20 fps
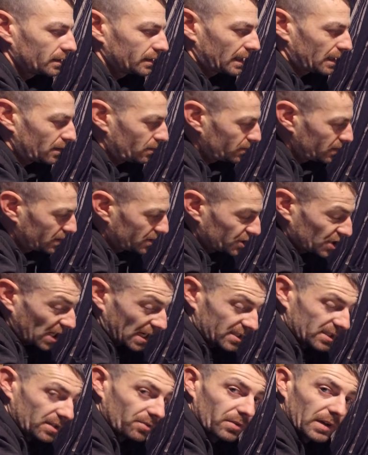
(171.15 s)
Now the
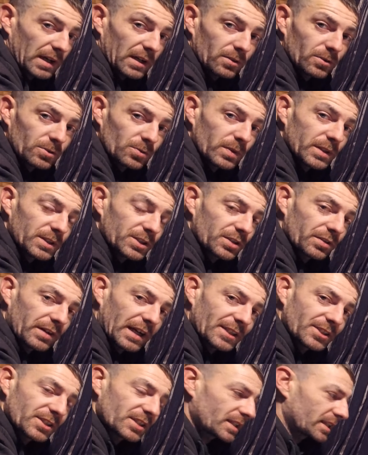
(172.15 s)
chassis rails which
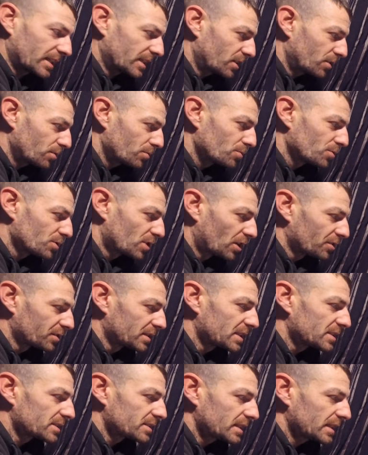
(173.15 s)
are actually used
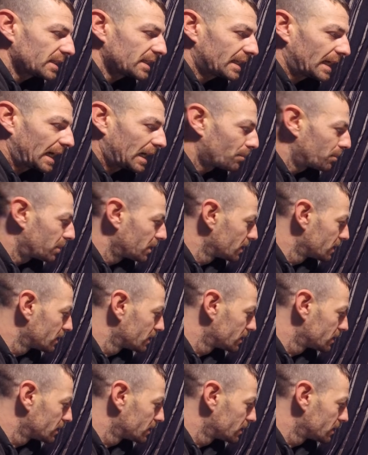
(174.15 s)
on this T-cab